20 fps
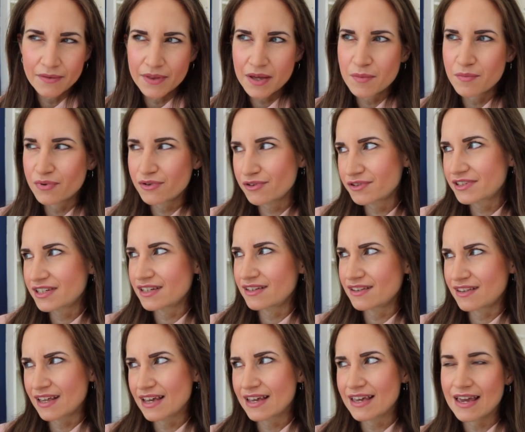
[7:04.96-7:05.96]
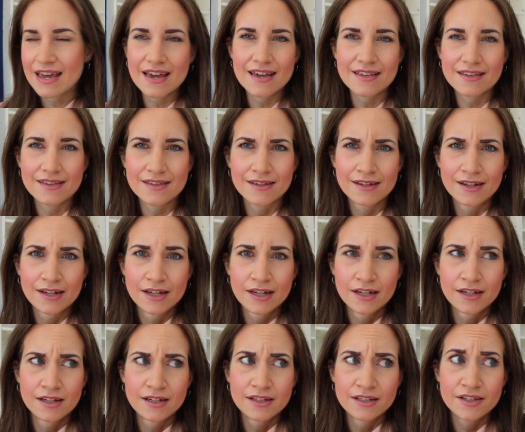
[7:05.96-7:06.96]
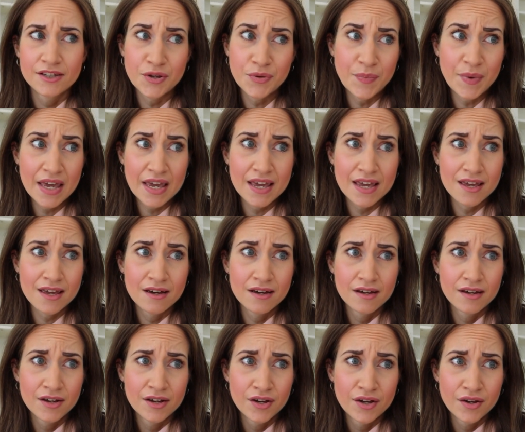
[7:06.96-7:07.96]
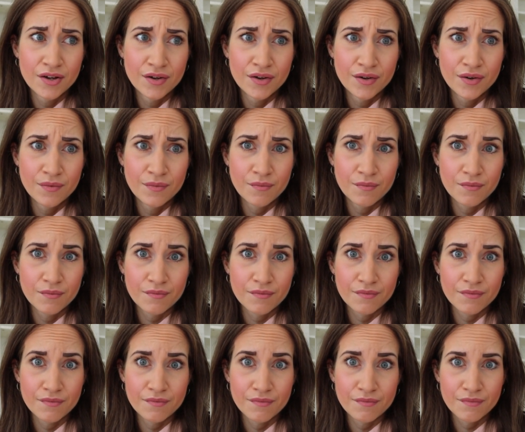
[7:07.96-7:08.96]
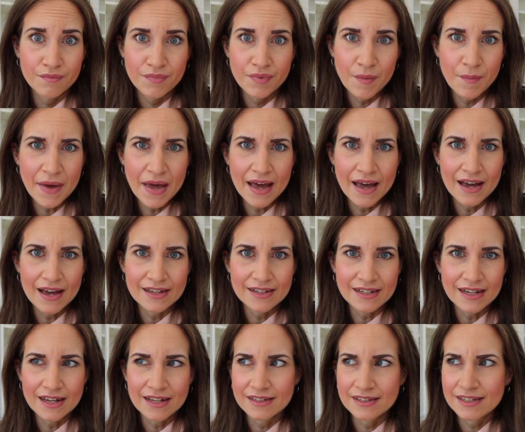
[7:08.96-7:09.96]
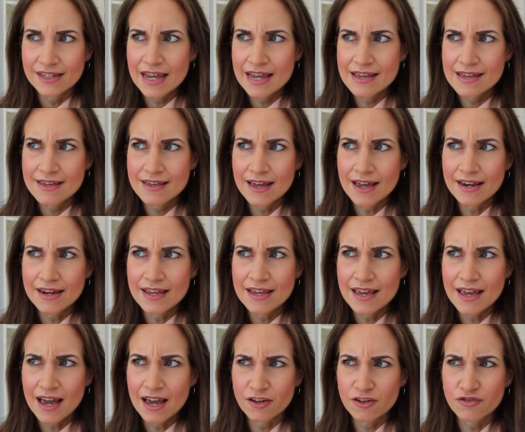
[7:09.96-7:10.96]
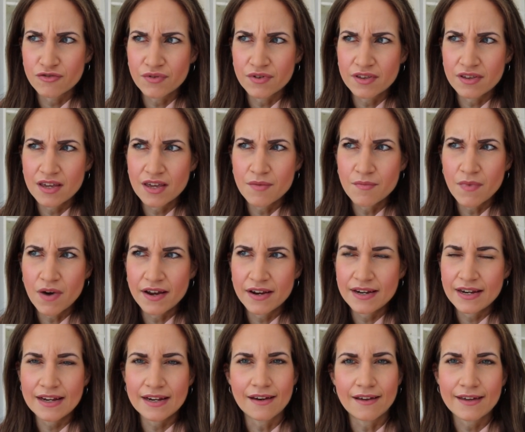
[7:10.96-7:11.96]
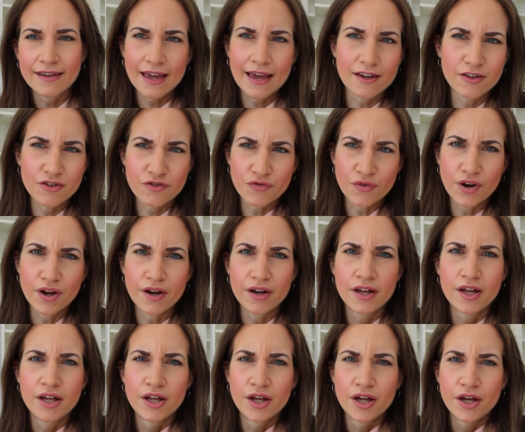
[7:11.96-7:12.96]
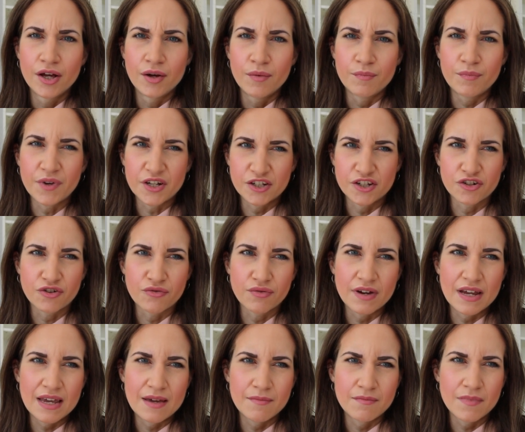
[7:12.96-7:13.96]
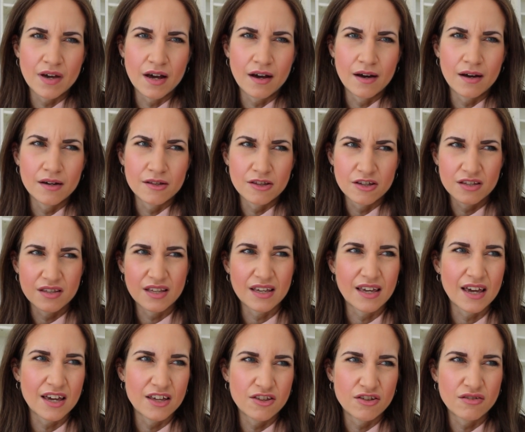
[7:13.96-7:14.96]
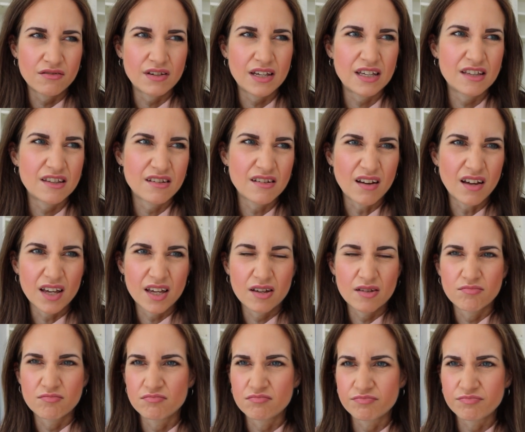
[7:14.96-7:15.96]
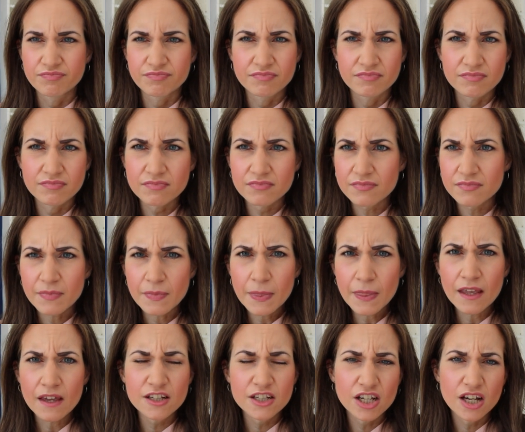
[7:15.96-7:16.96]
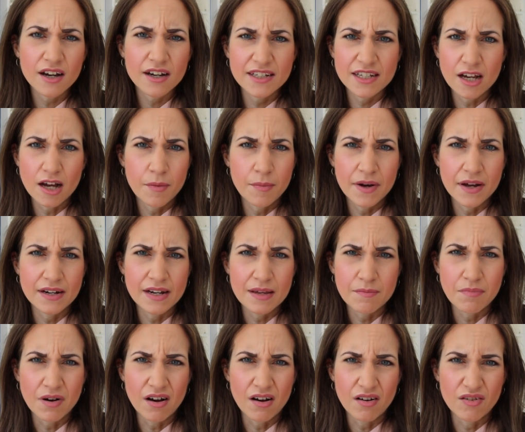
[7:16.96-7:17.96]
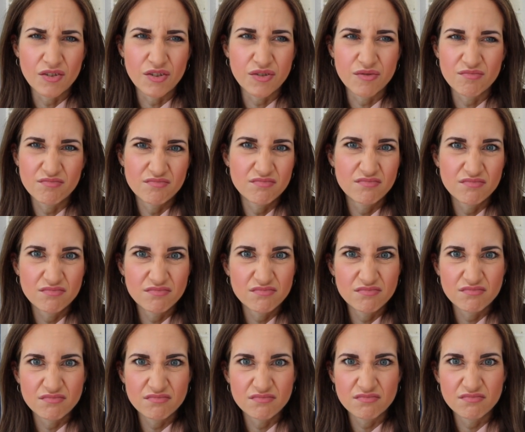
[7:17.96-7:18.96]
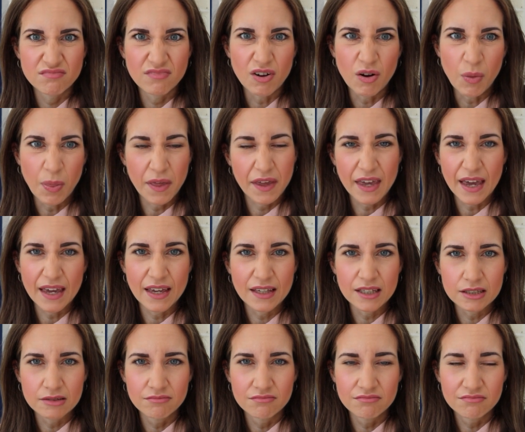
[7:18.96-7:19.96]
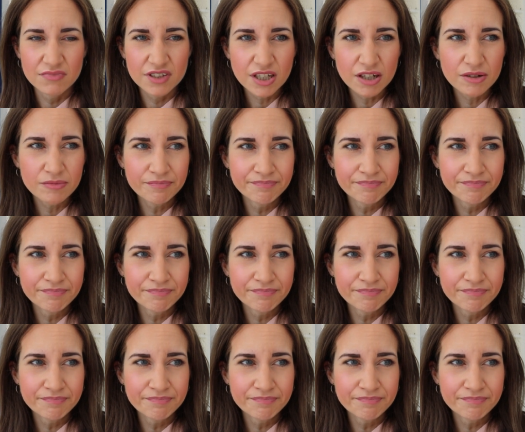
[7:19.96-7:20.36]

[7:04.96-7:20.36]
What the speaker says: The important thing is to be prepared and take any extras that you might need, like extra buttercream, just in case you need to like tidy up any parts on the cake. So